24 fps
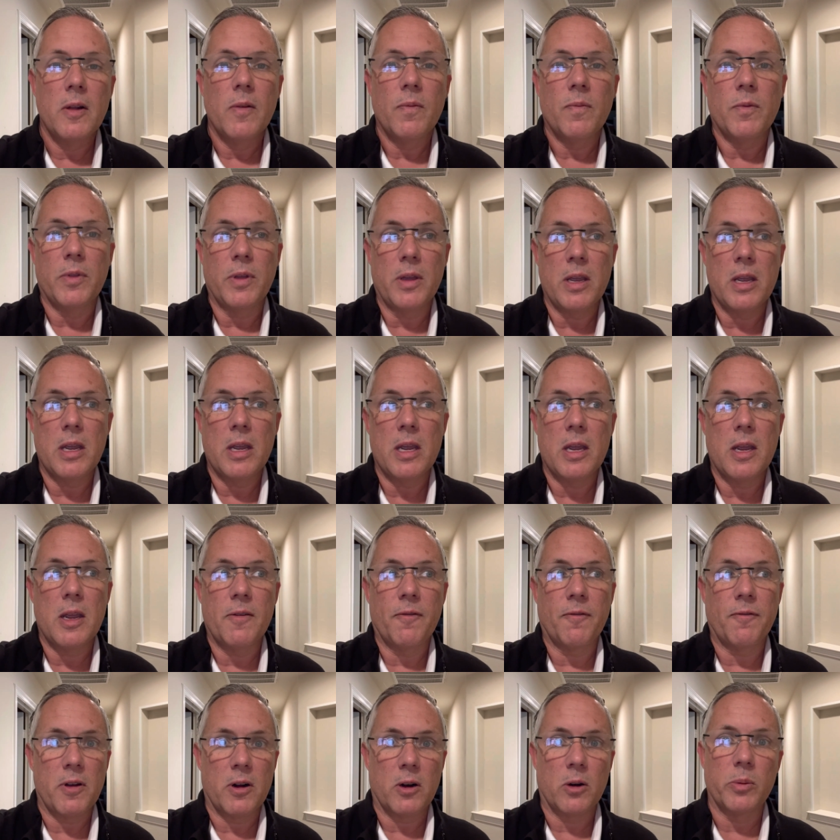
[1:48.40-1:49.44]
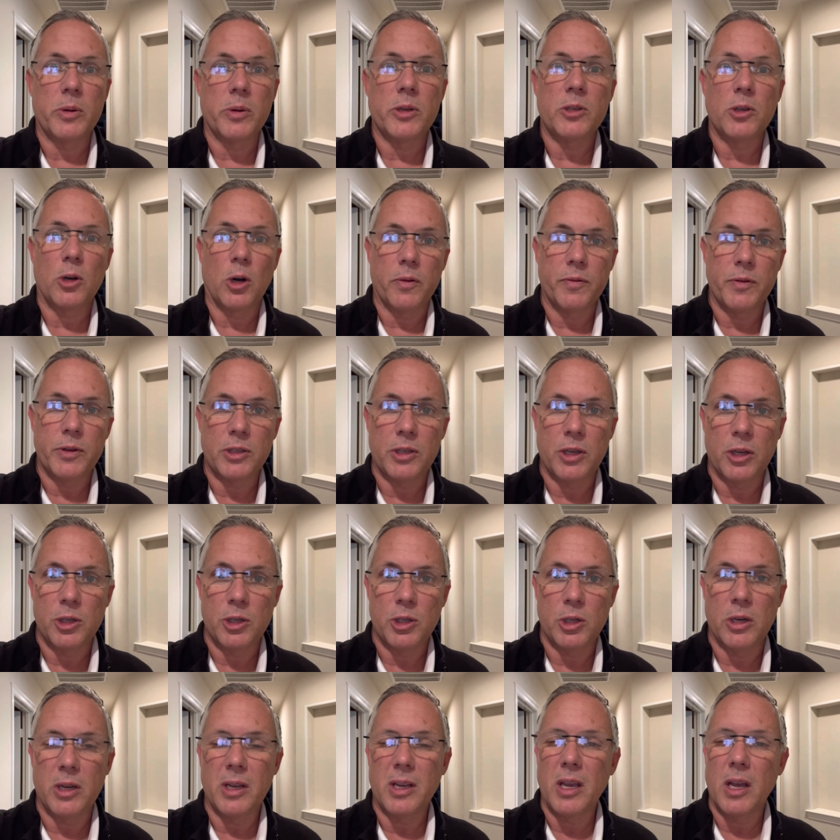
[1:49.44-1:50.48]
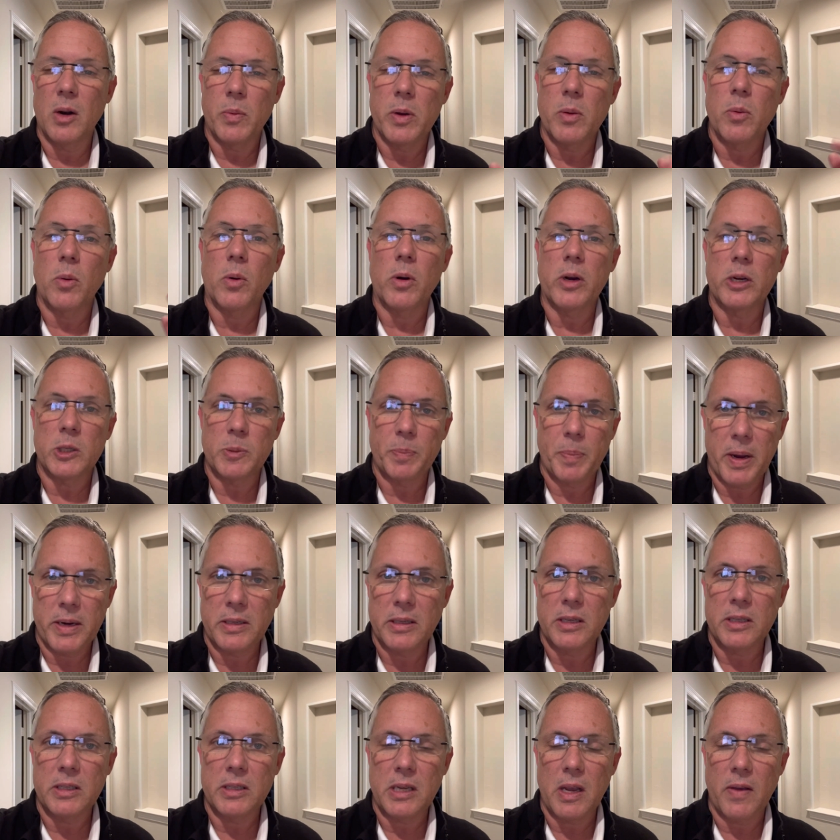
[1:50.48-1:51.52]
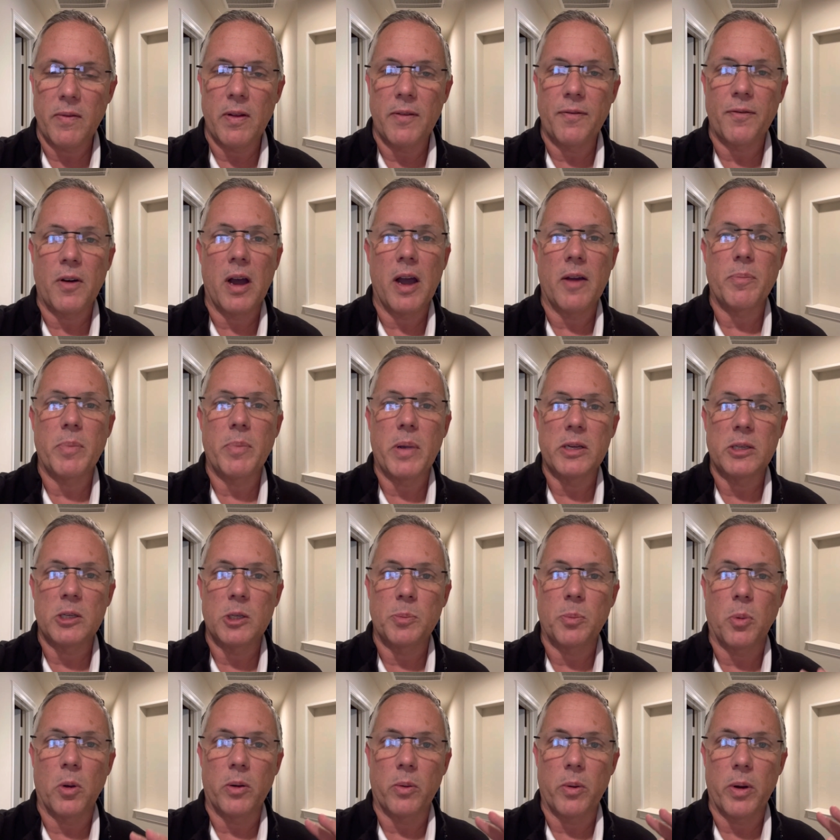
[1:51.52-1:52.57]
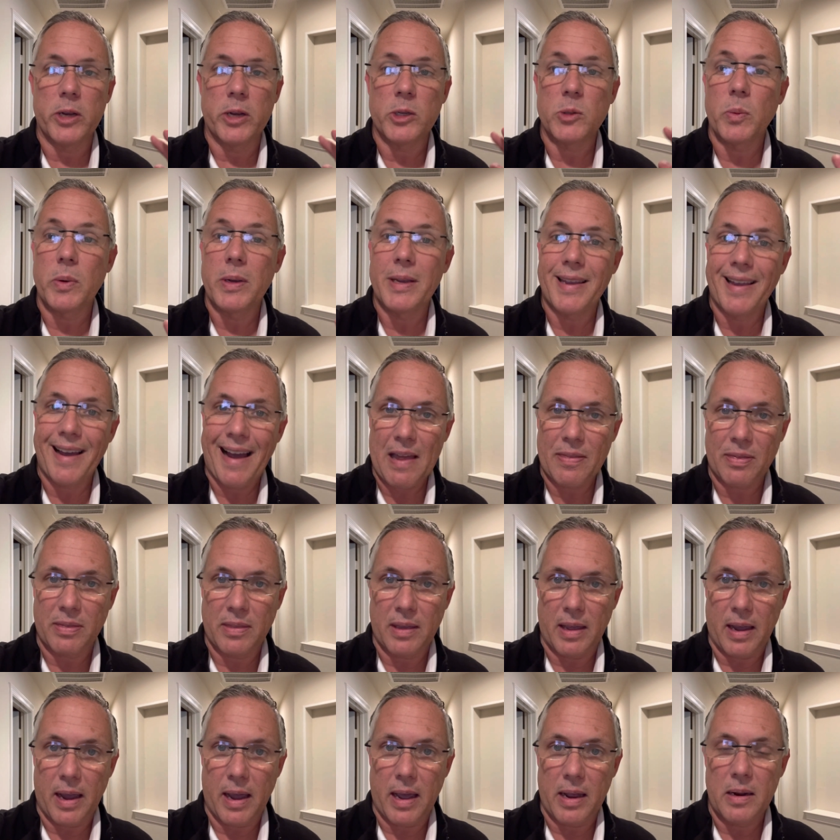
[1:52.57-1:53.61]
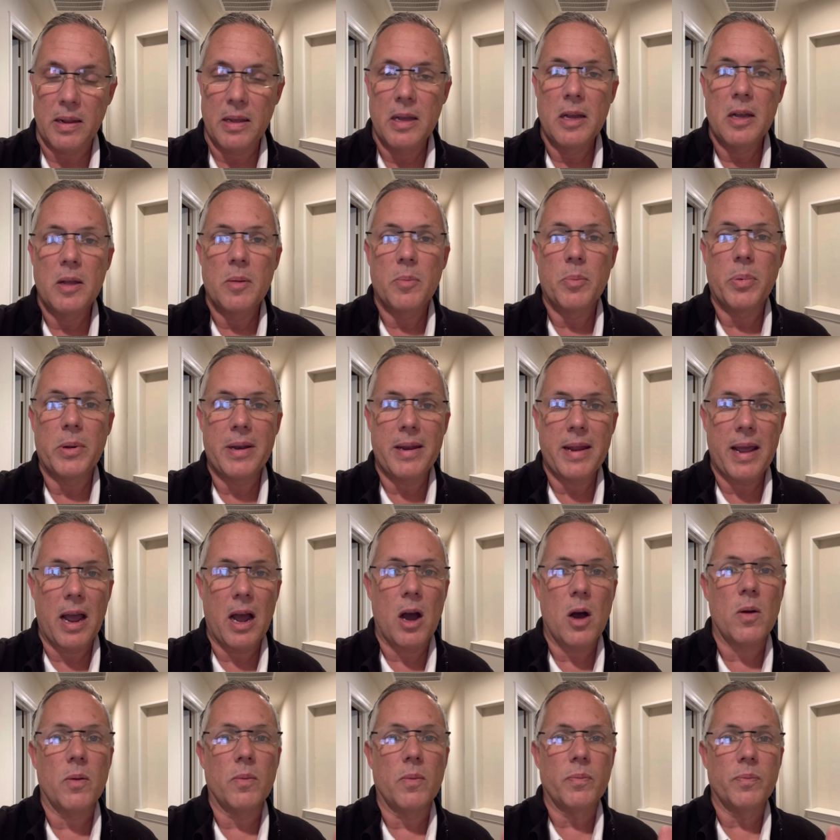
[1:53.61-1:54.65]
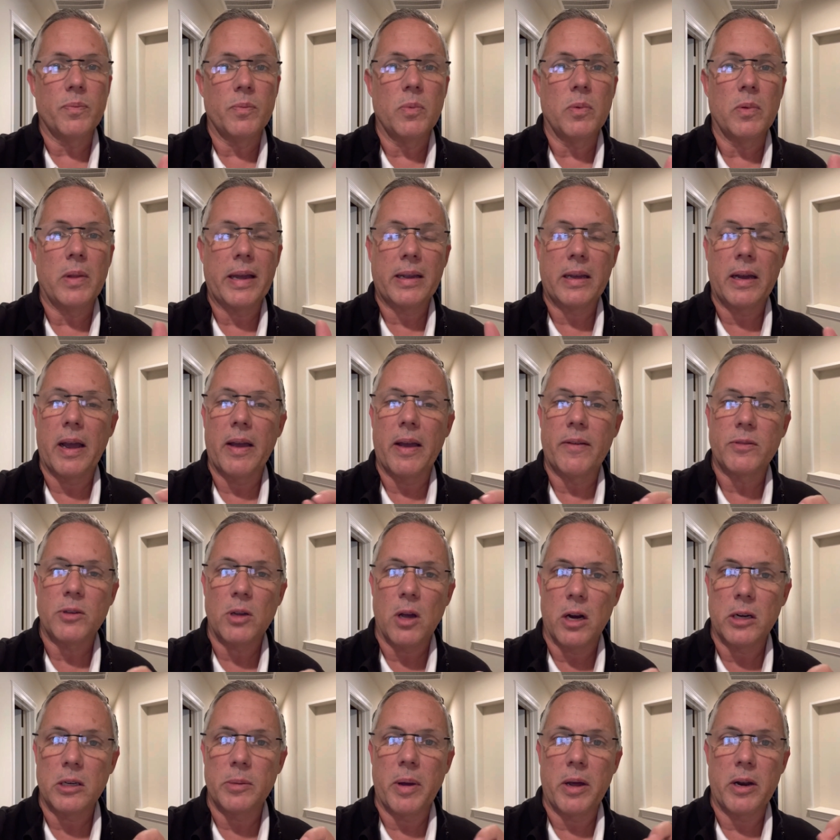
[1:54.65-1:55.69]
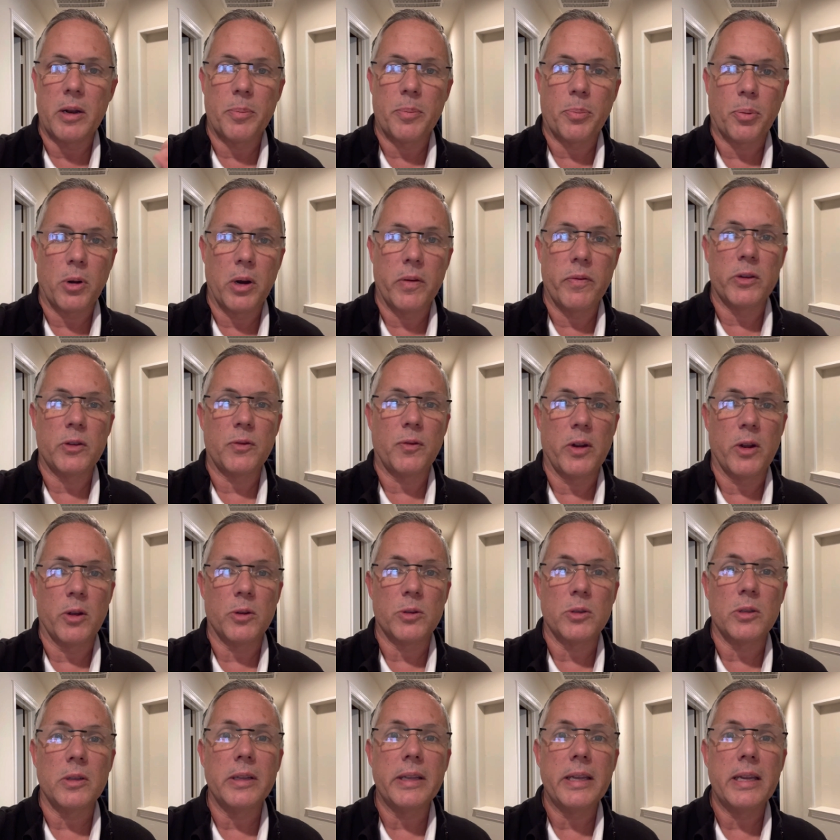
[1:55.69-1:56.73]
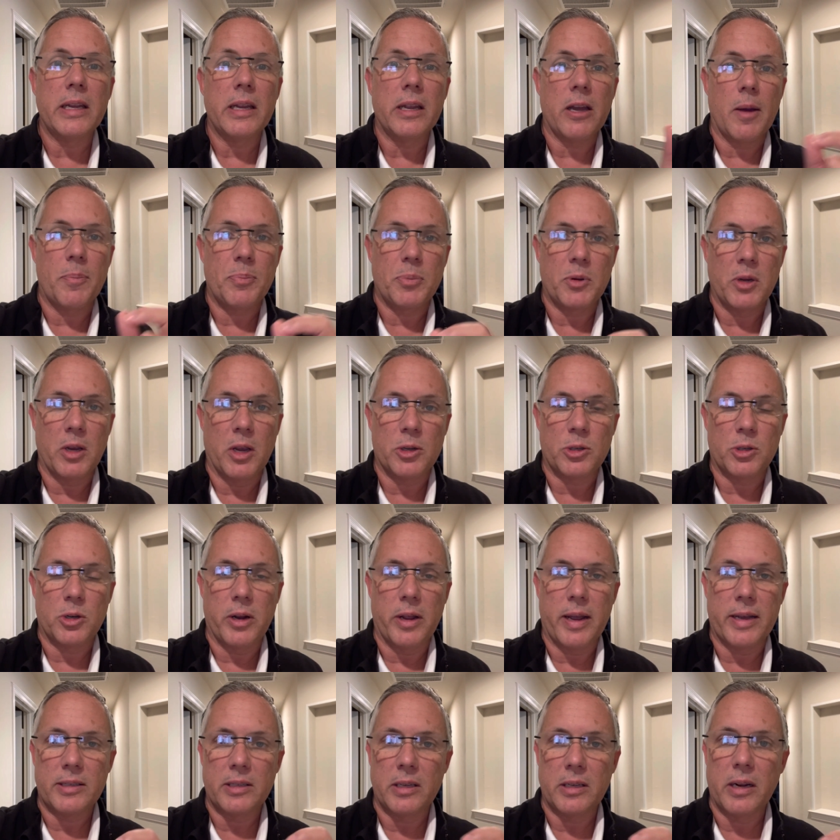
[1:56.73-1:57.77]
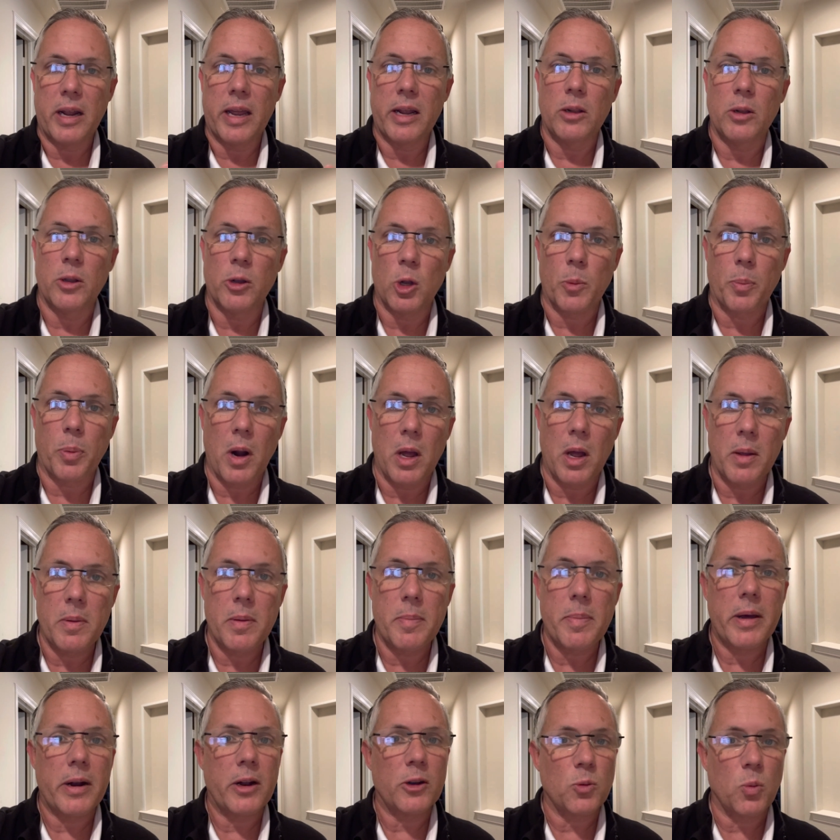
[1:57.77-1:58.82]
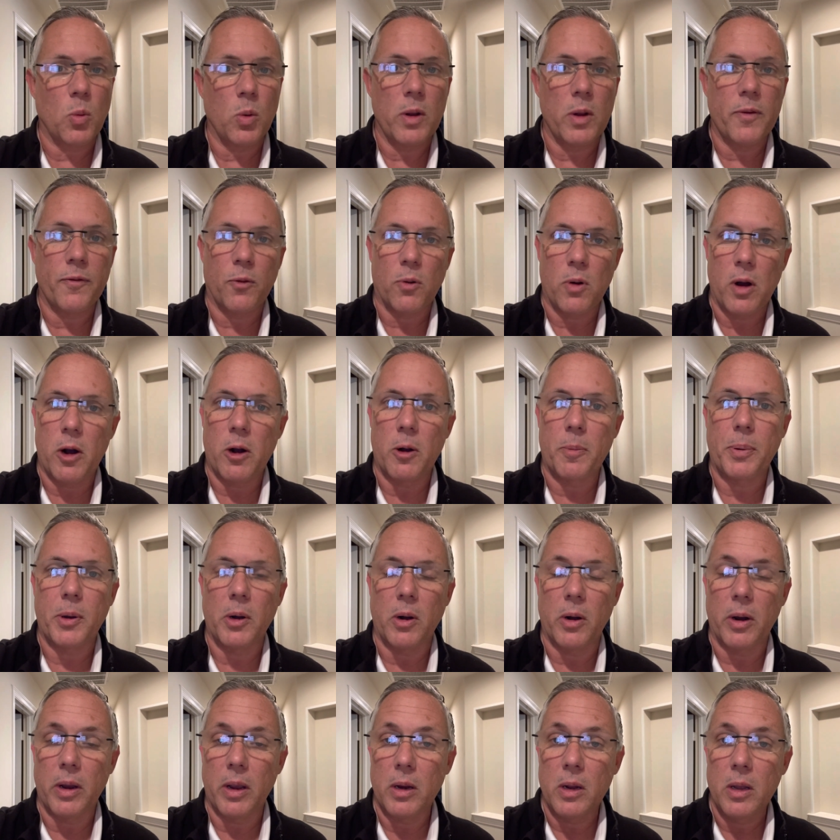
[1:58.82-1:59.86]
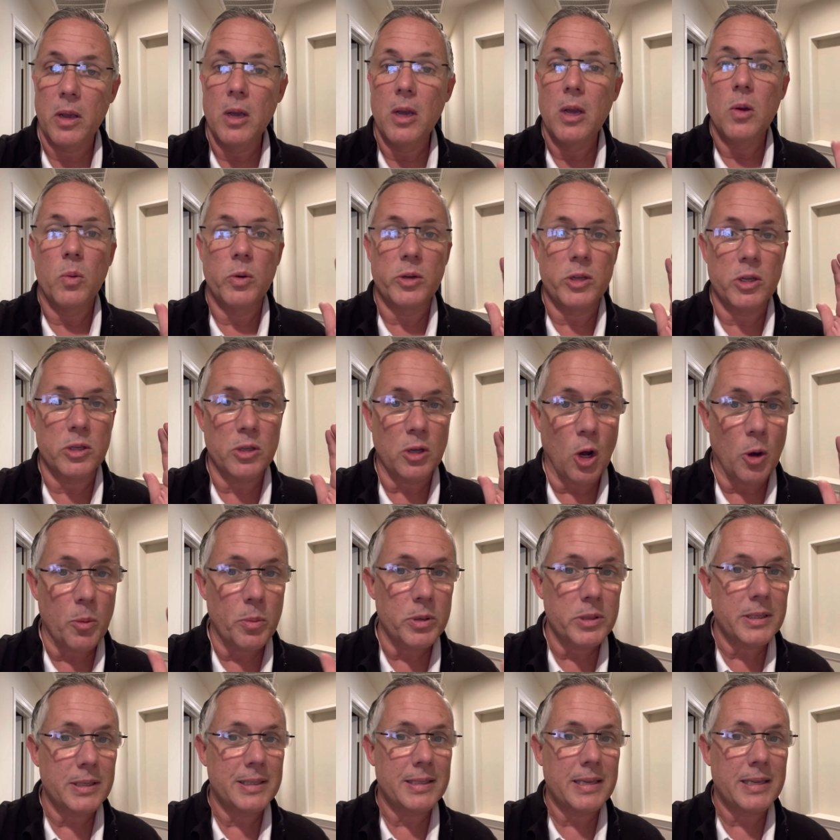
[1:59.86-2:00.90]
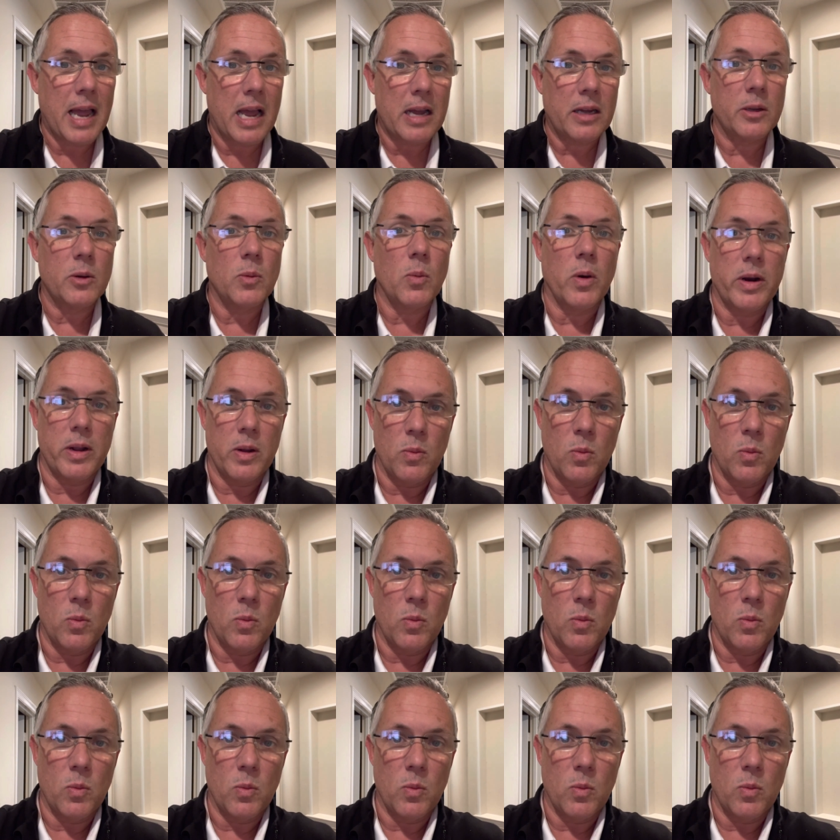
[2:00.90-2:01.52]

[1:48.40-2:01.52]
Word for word: the Federal Reserve decision. Again, we were expecting a 75 basis point raise. We got that. But now, like I've talked about in previous videos leading up to yesterday, I said, hey, look, it'll probably be about a 24-hour period, which is almost exactly what it